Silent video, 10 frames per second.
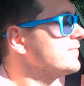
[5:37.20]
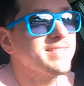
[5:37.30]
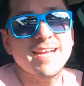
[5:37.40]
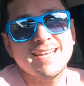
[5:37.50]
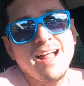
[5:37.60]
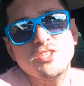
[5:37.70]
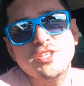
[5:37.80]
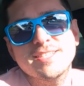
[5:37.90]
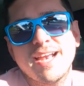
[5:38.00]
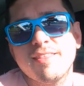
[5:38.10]
On the
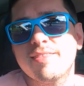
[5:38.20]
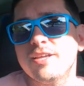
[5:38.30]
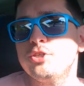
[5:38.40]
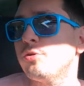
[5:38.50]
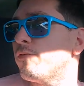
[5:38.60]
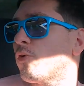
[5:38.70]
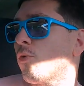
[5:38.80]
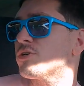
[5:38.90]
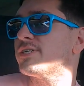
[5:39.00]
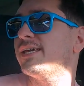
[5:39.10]
technology side of things, you of
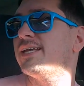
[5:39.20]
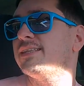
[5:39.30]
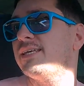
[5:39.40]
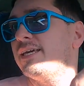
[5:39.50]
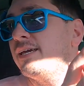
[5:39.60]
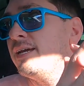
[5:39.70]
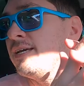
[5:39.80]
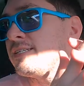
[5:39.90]
course get the